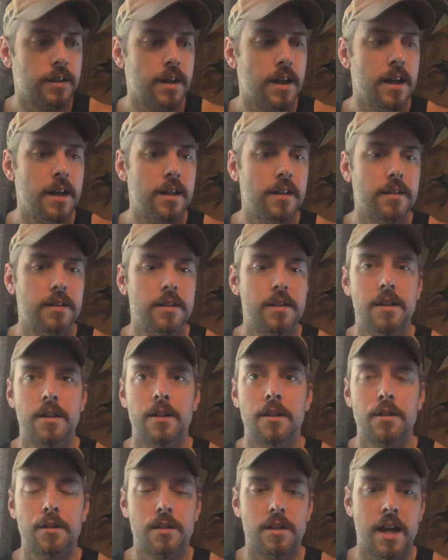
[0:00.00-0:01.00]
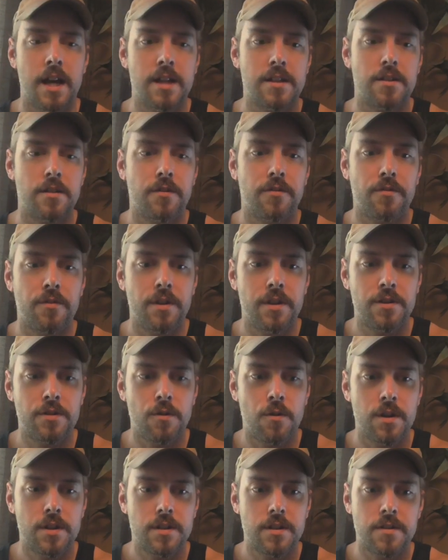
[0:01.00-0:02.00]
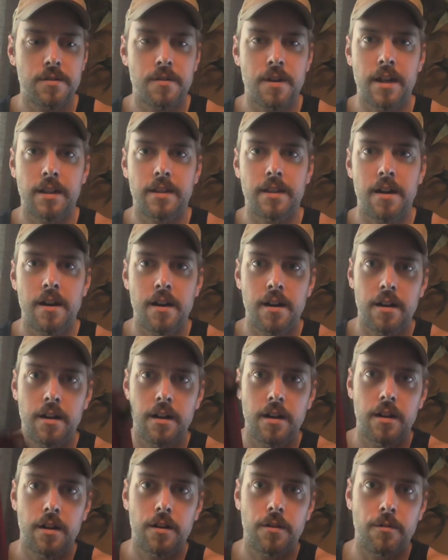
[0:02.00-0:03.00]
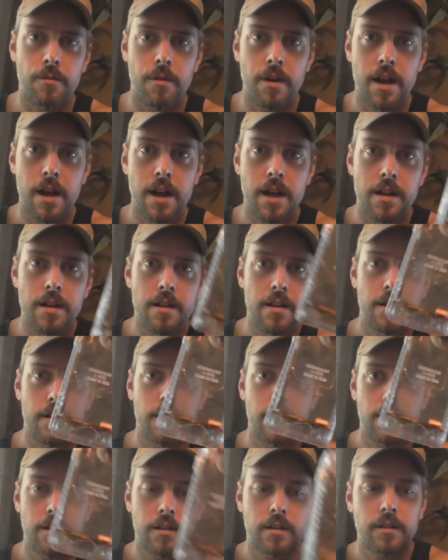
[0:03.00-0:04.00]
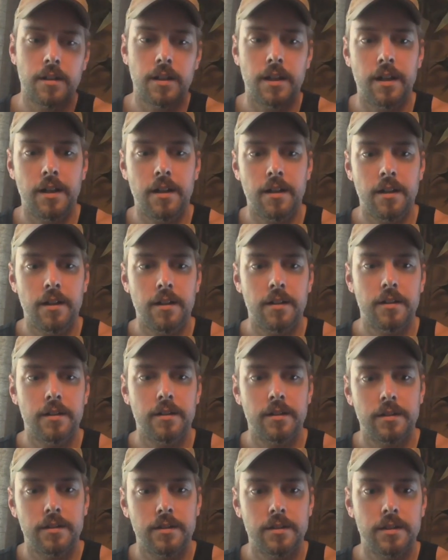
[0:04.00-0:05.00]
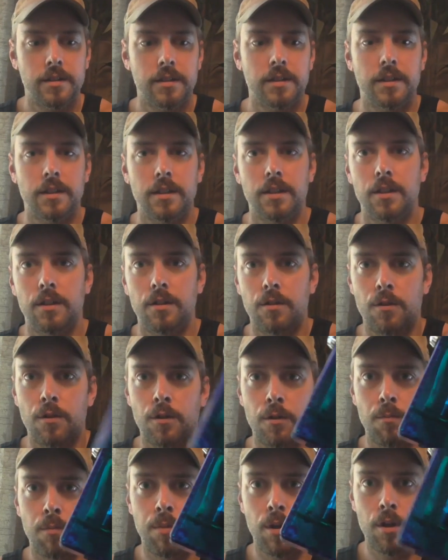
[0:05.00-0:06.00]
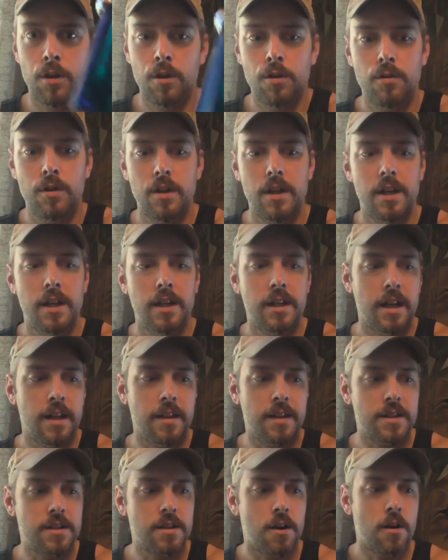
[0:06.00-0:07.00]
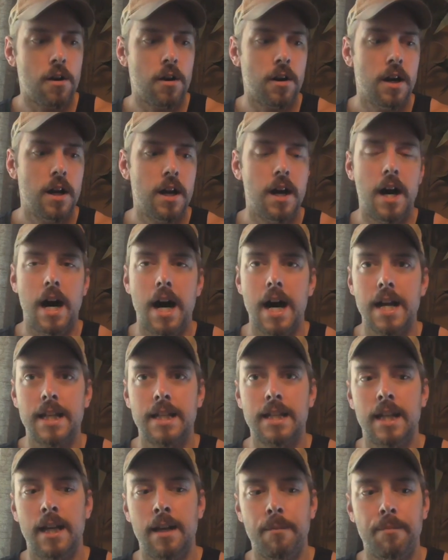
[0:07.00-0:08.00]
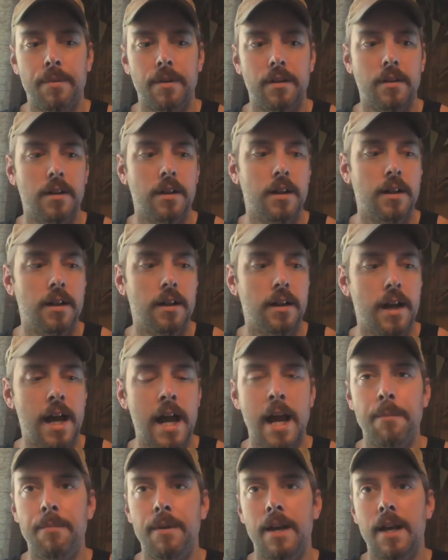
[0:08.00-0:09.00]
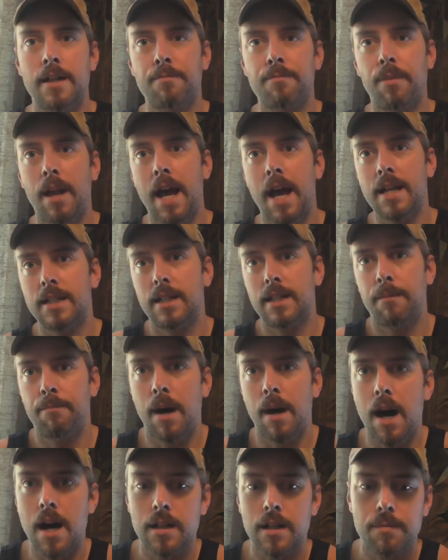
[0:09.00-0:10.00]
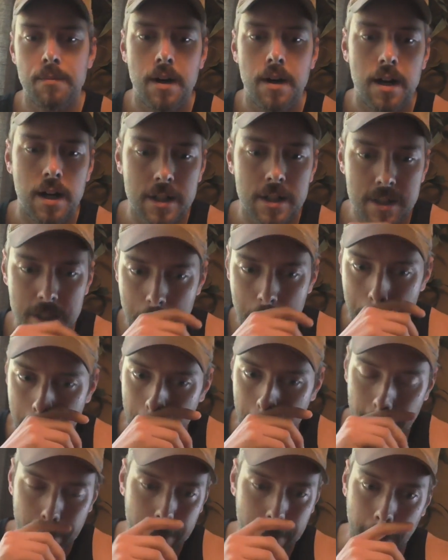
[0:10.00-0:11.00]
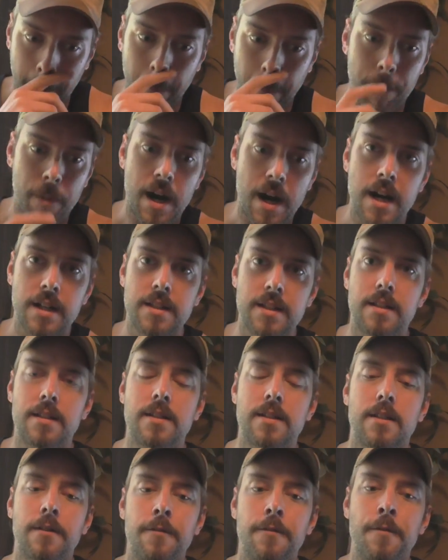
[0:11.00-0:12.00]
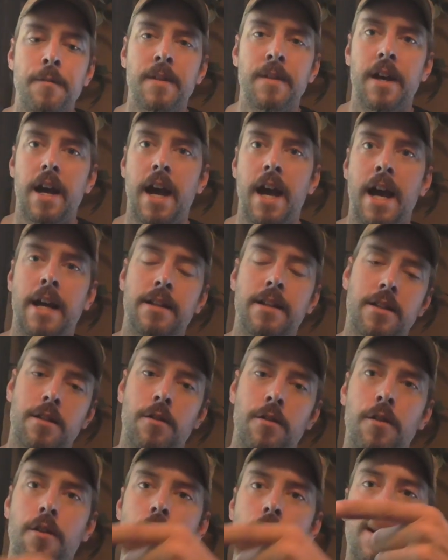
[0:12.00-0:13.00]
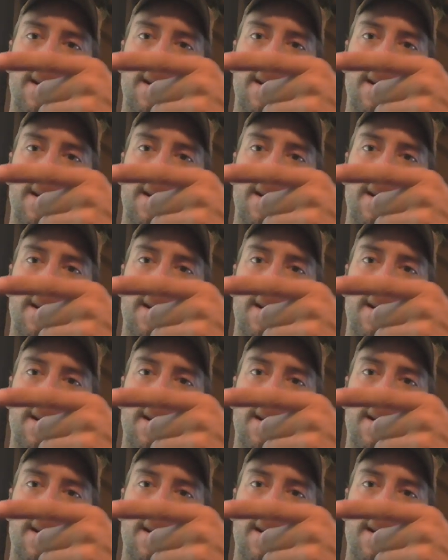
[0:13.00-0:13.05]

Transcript: Okay, so that's your 3 choices right there: red, clear, or blue. Now these are high temp ABS plastic box mods or boxes, and so